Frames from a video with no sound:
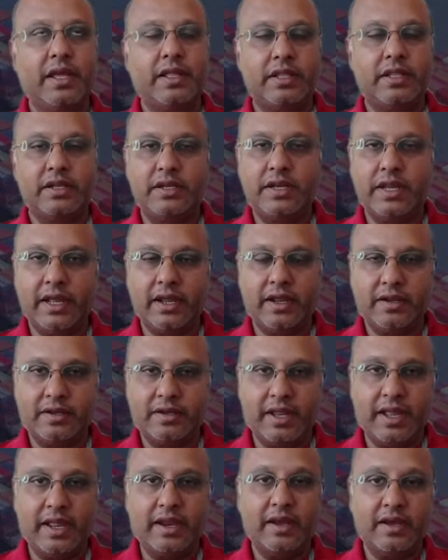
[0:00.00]
the
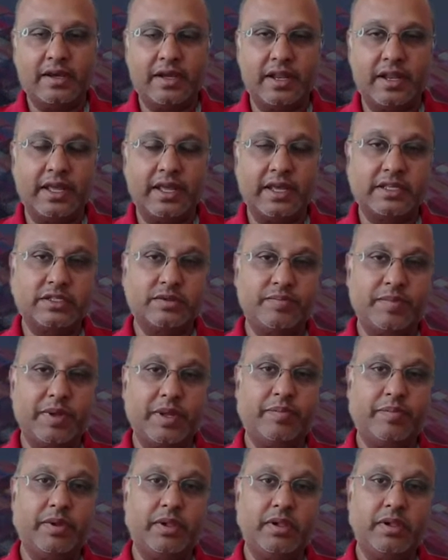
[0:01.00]
data connects
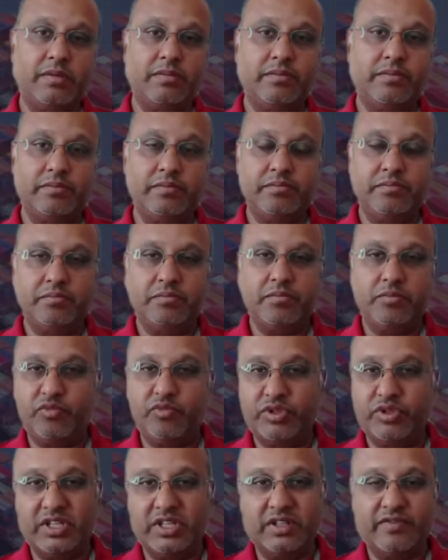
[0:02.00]
people
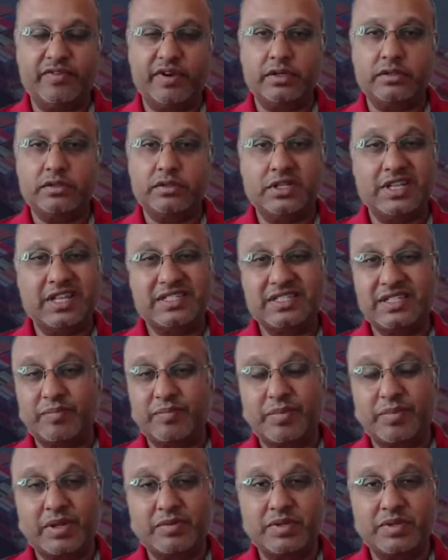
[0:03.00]
within the function, and
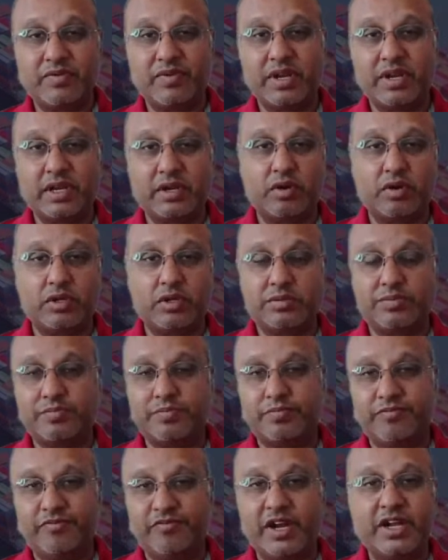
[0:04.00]
sometimes even across
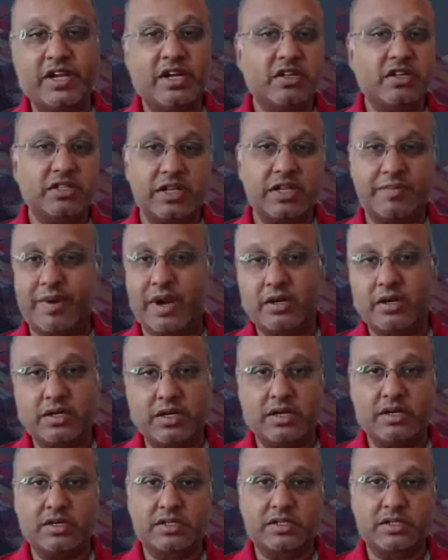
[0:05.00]
vendors and
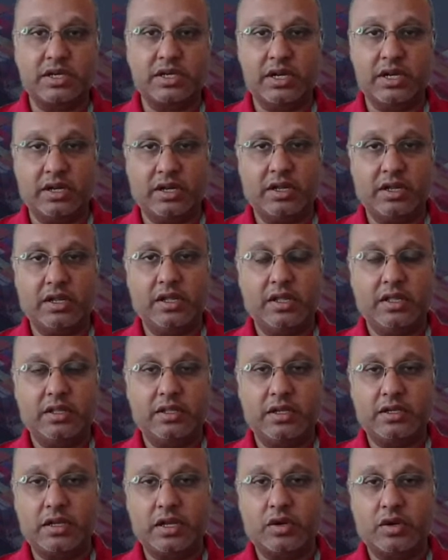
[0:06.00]
partners that
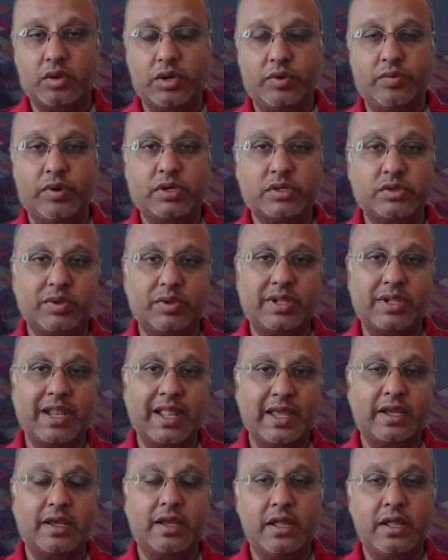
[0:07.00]
Tacori works with.
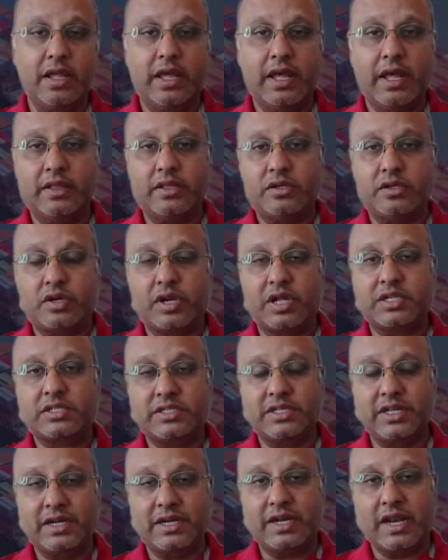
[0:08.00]
And the
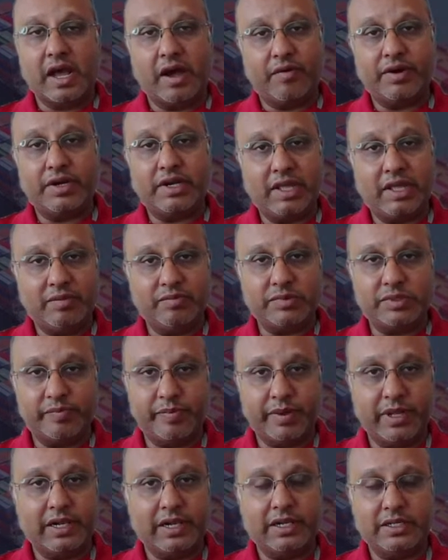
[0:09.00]
trust that our teams
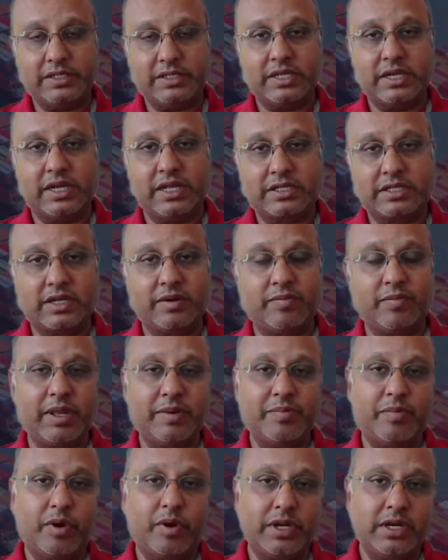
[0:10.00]
build is an extremely
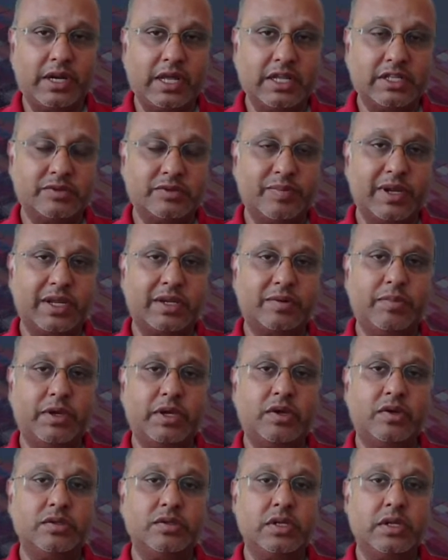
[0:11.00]
important aspect,
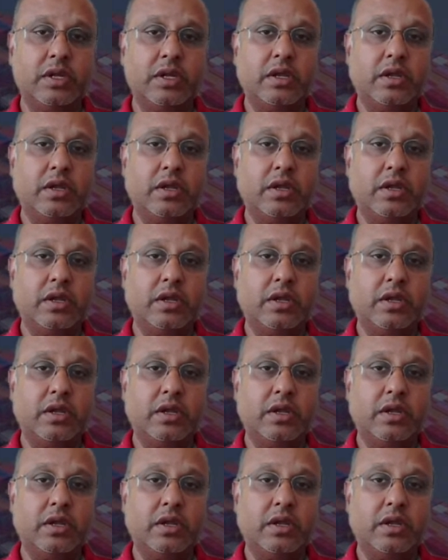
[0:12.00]
because